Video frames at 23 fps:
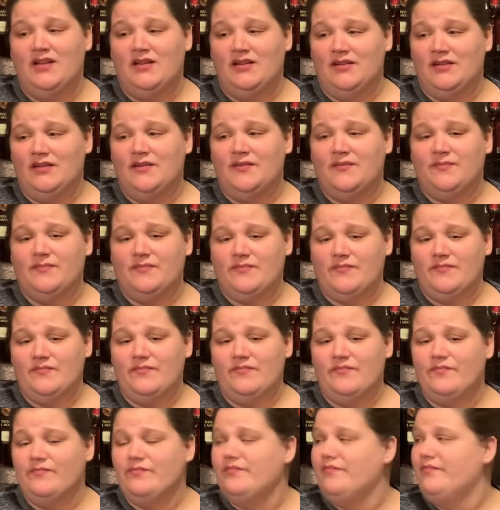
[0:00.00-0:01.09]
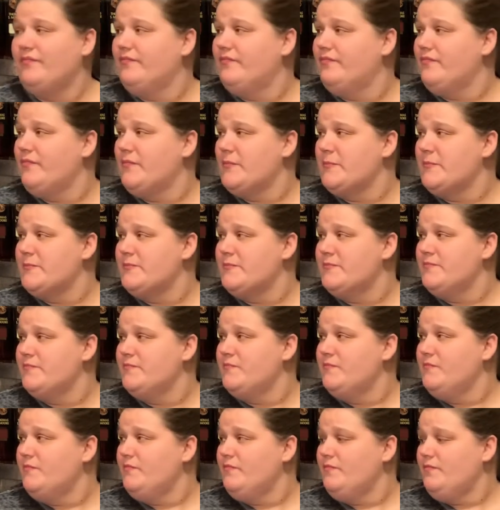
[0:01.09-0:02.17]

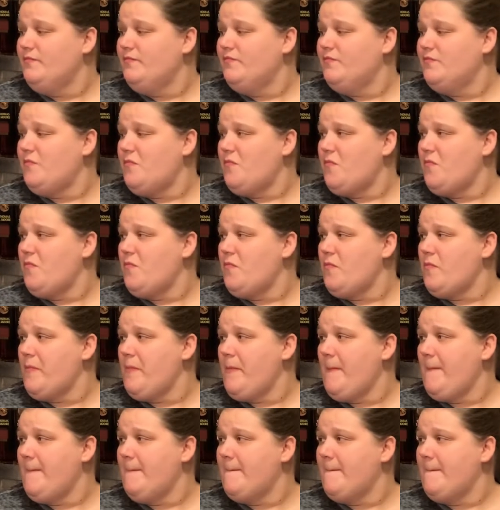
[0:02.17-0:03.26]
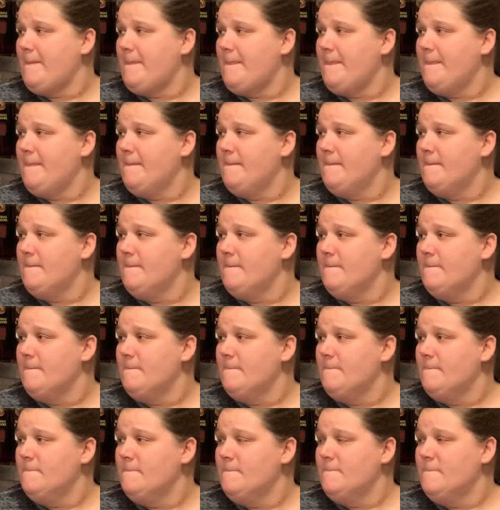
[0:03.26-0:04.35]
The person shown says nothing.